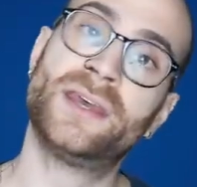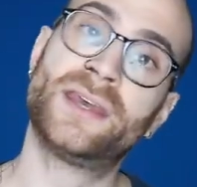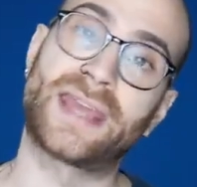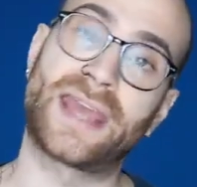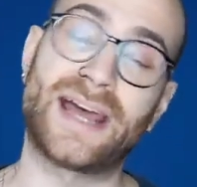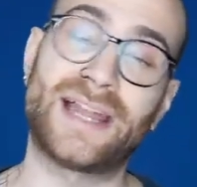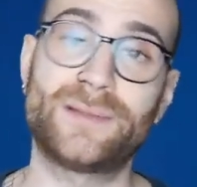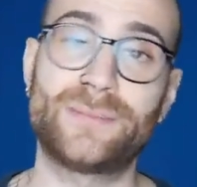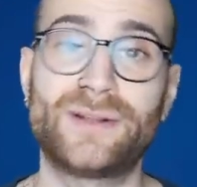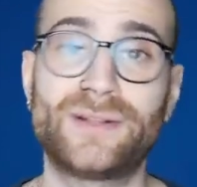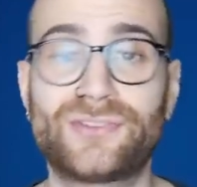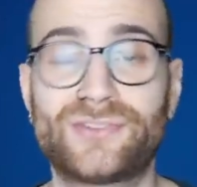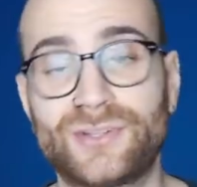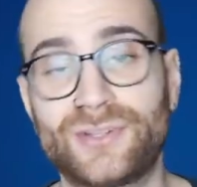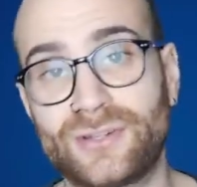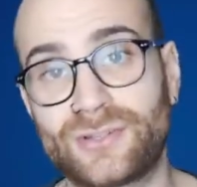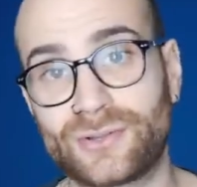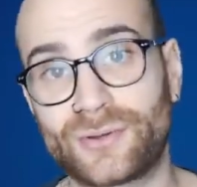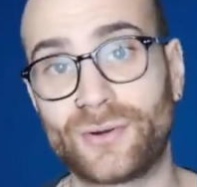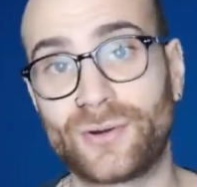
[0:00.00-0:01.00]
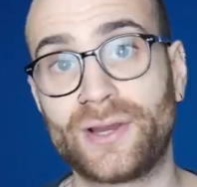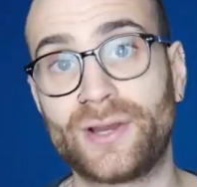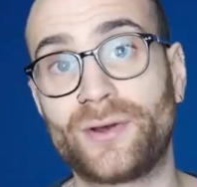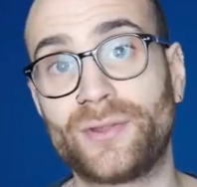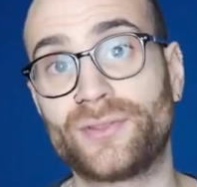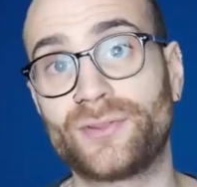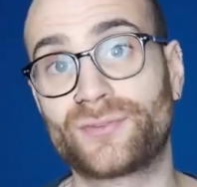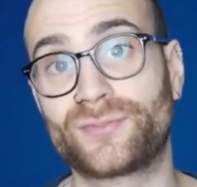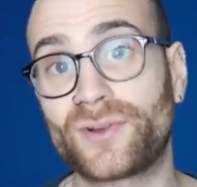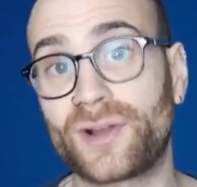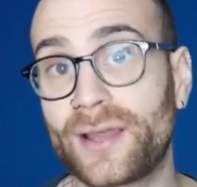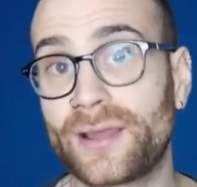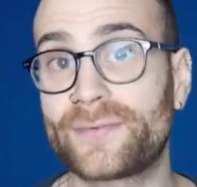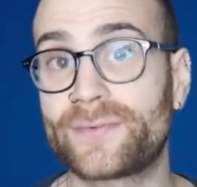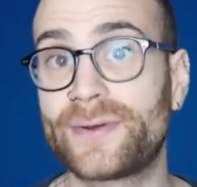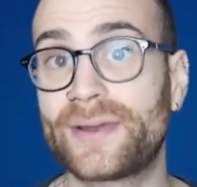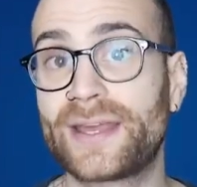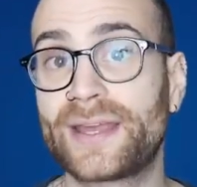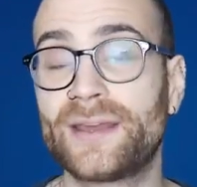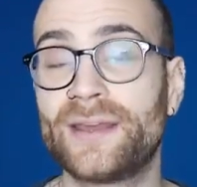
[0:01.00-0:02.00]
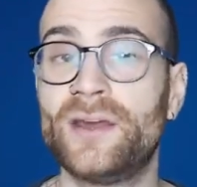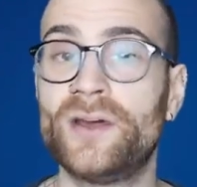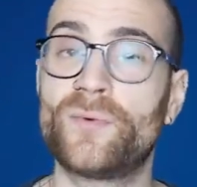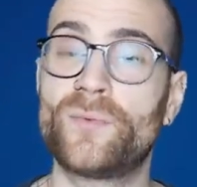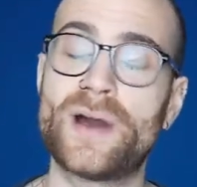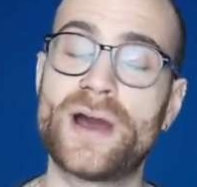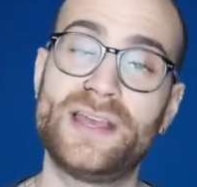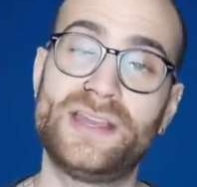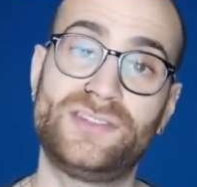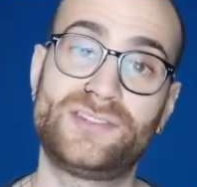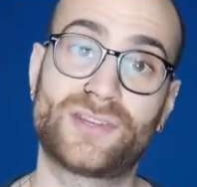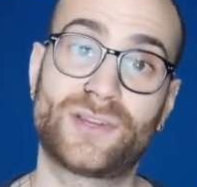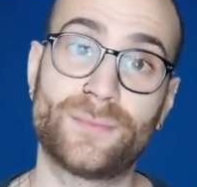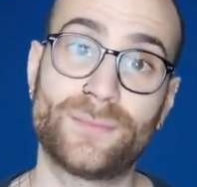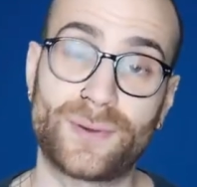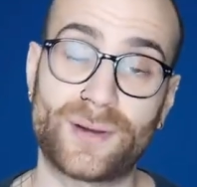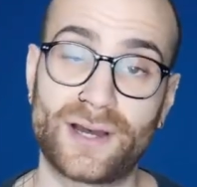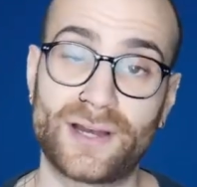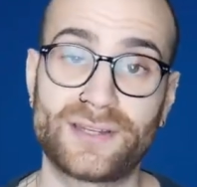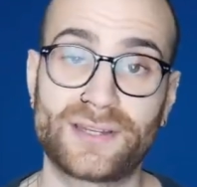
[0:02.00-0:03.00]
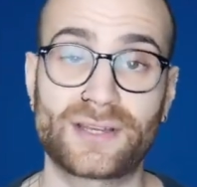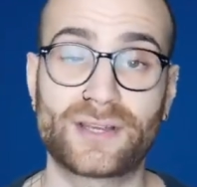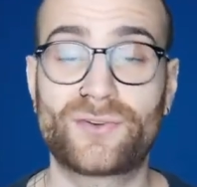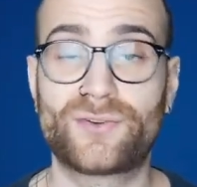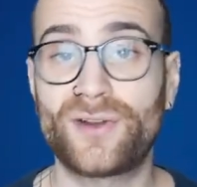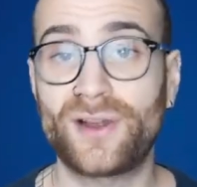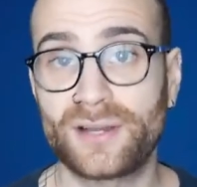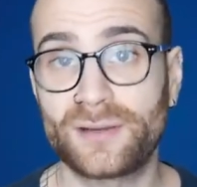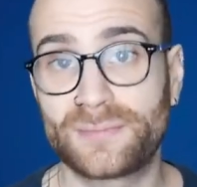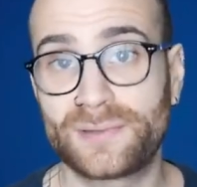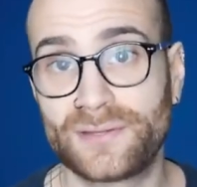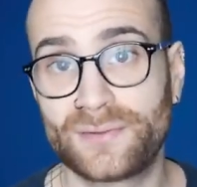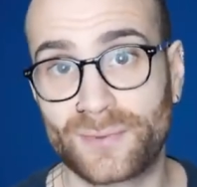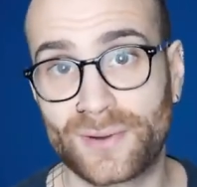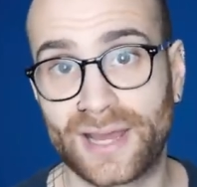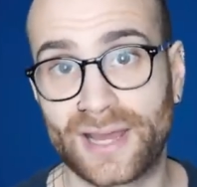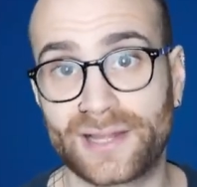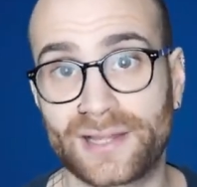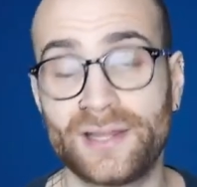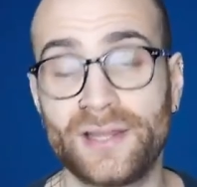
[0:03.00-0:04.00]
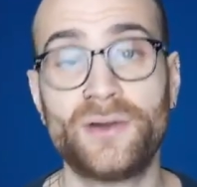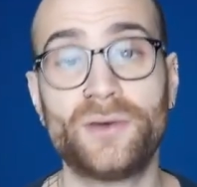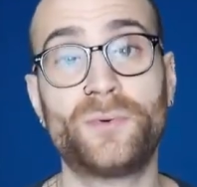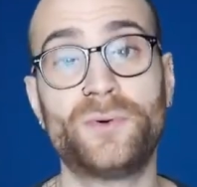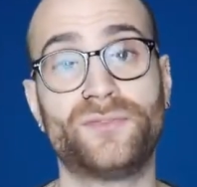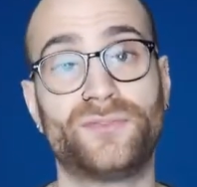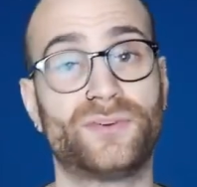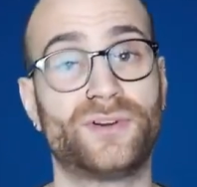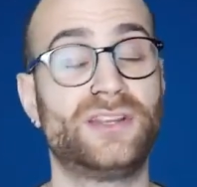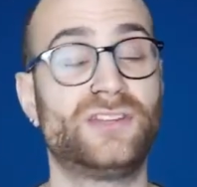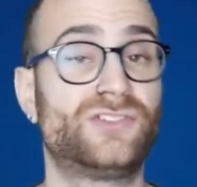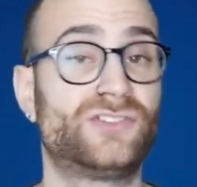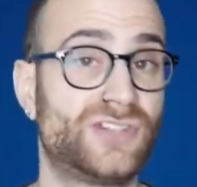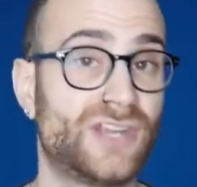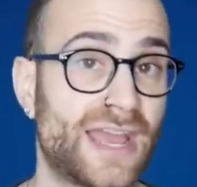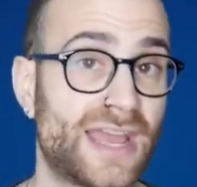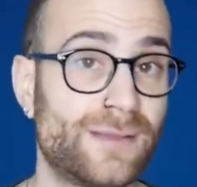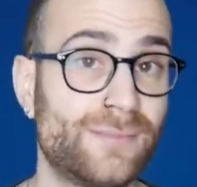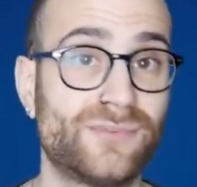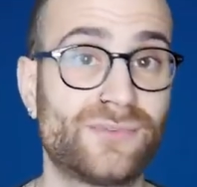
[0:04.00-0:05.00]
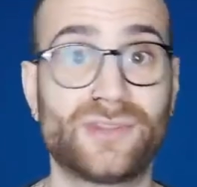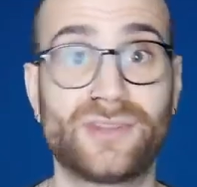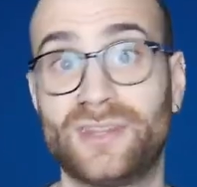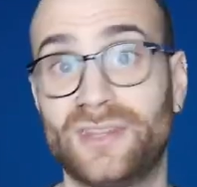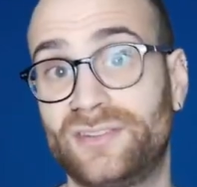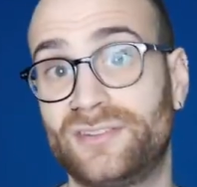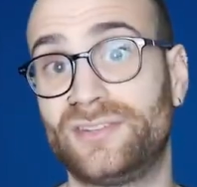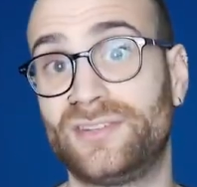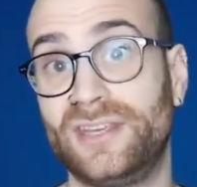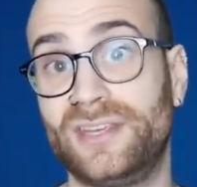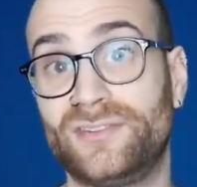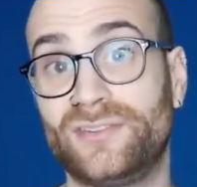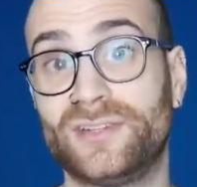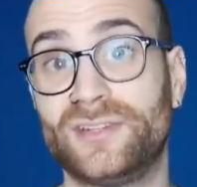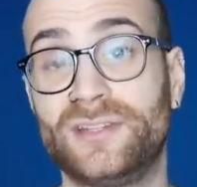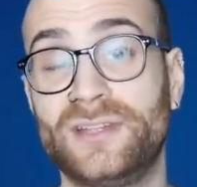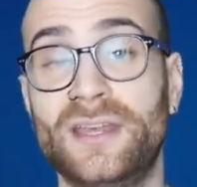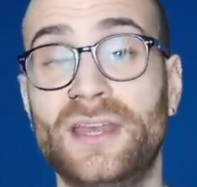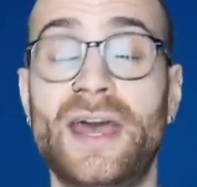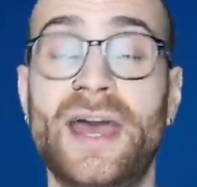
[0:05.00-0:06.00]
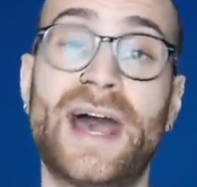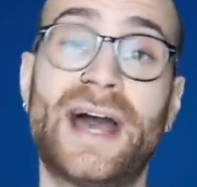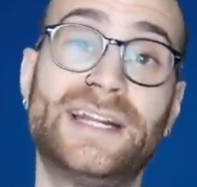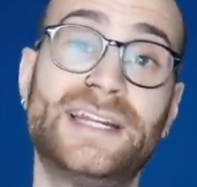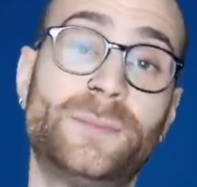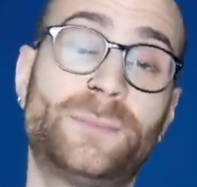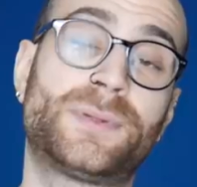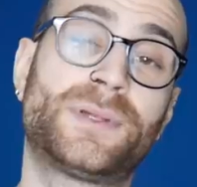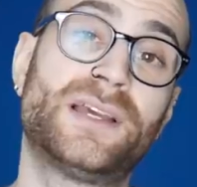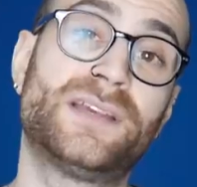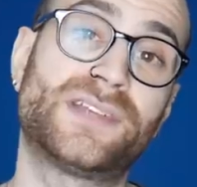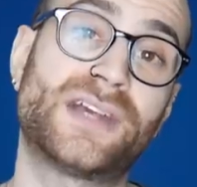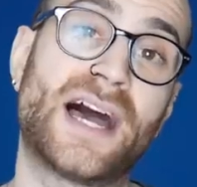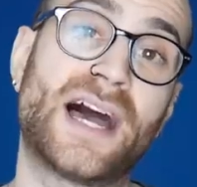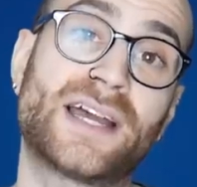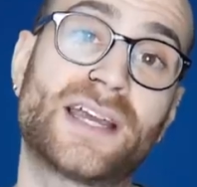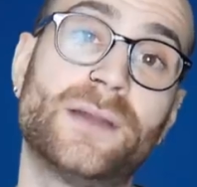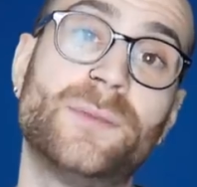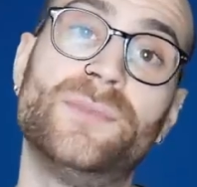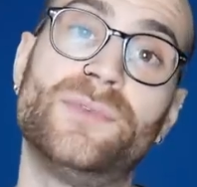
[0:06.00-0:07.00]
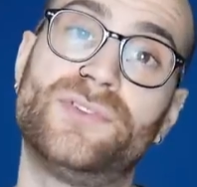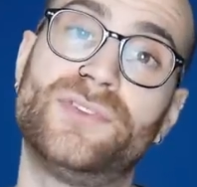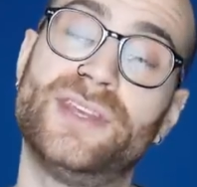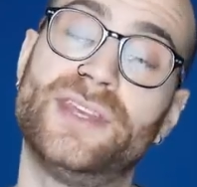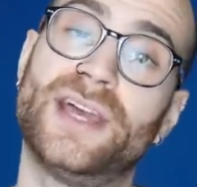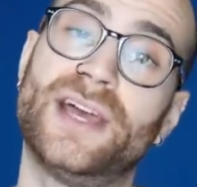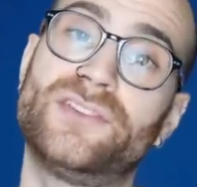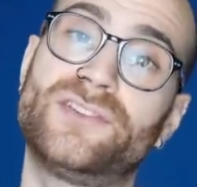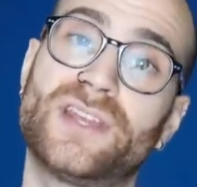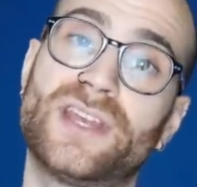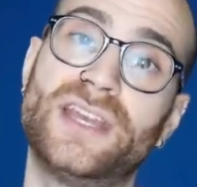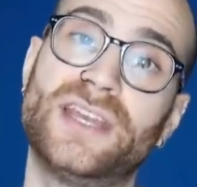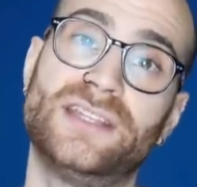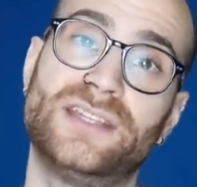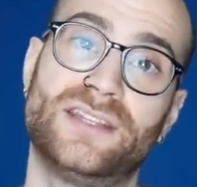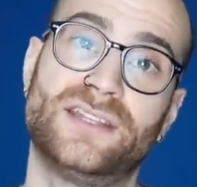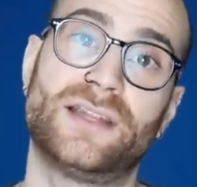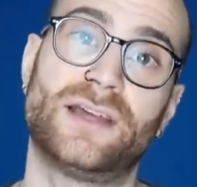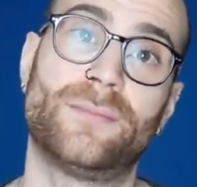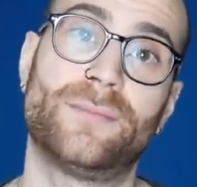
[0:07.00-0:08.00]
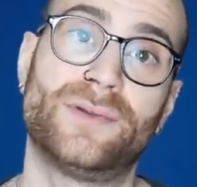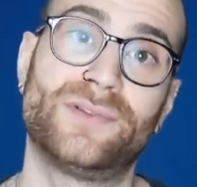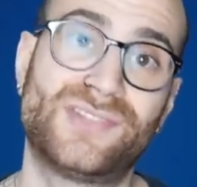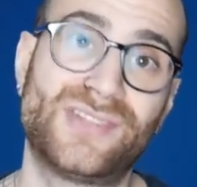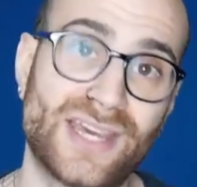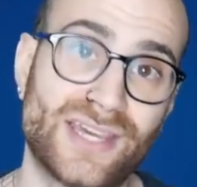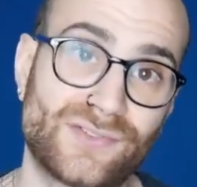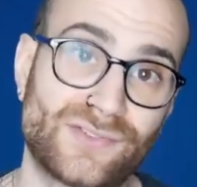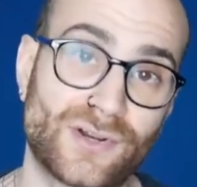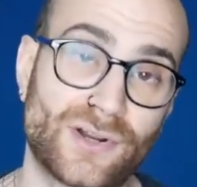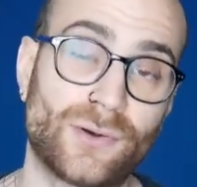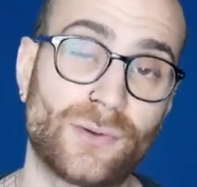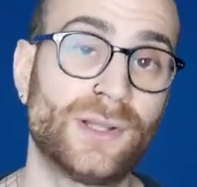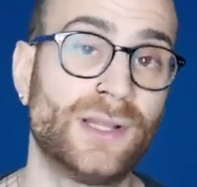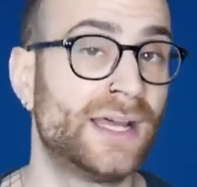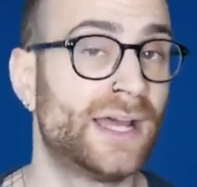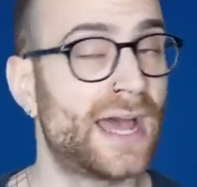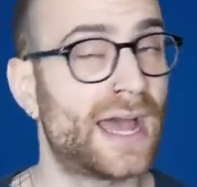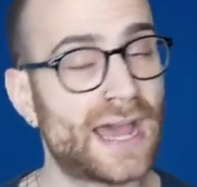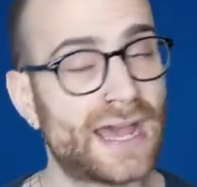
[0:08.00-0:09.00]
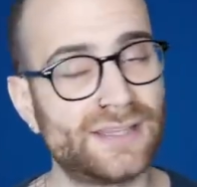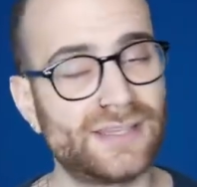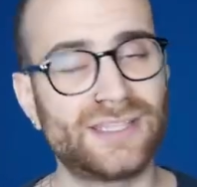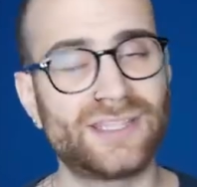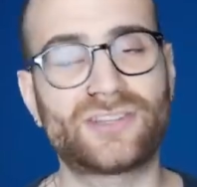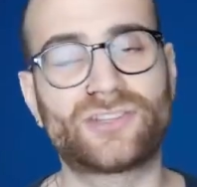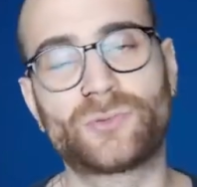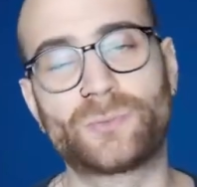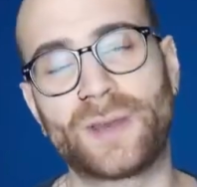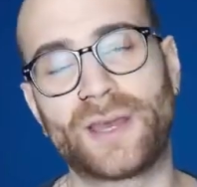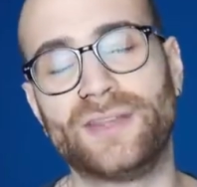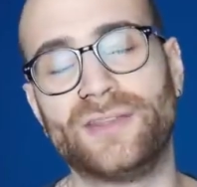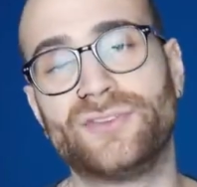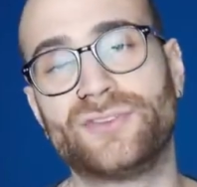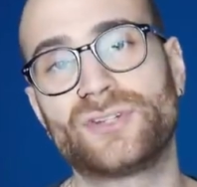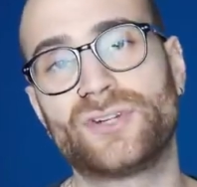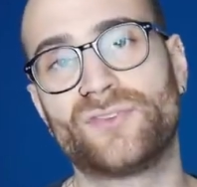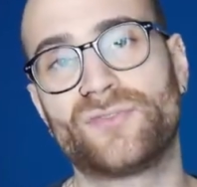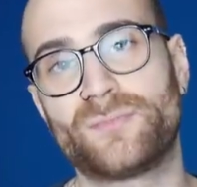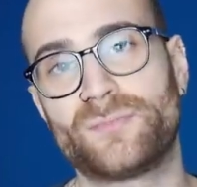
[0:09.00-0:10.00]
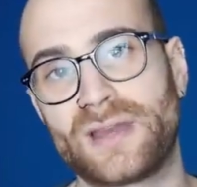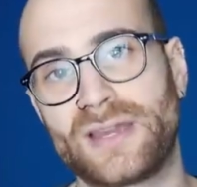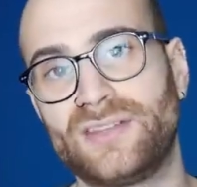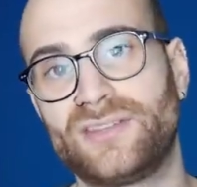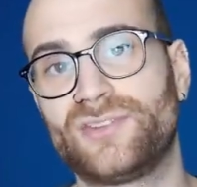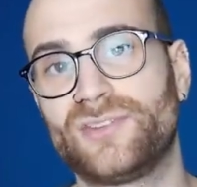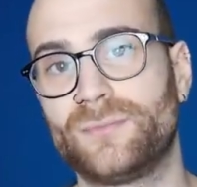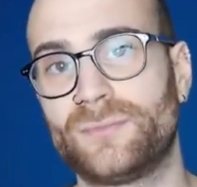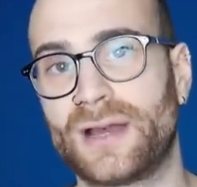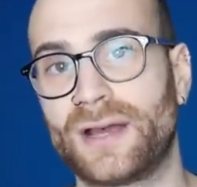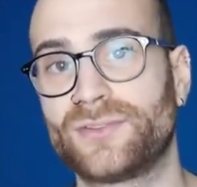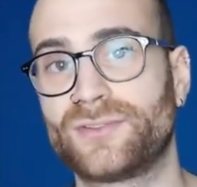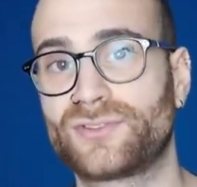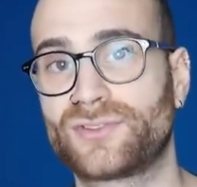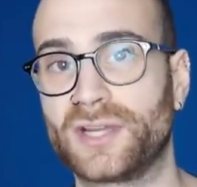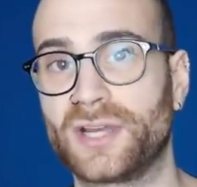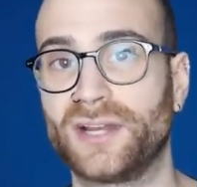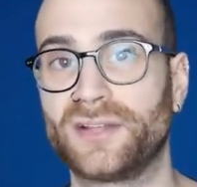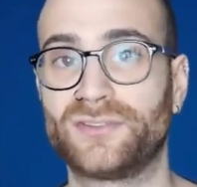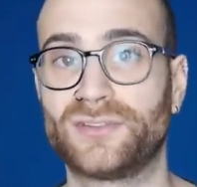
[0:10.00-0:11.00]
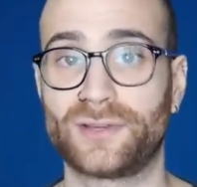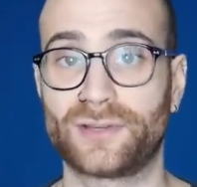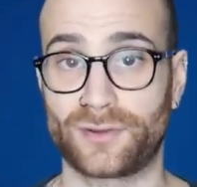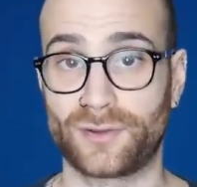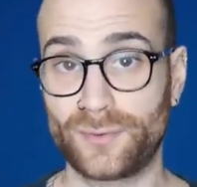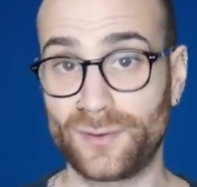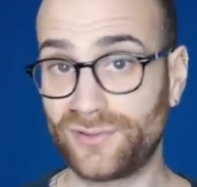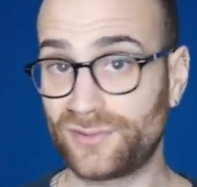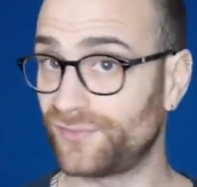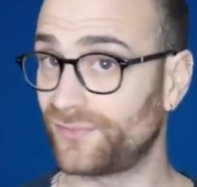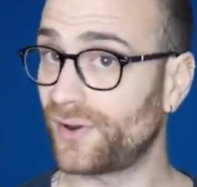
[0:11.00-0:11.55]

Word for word: Callum Hudson-Odoi on the right wing, where he's combined incredibly well with Reece James this season, and he plays Hakim Ziyech in the number 10 role at the expense of Mason Mount starting, who is a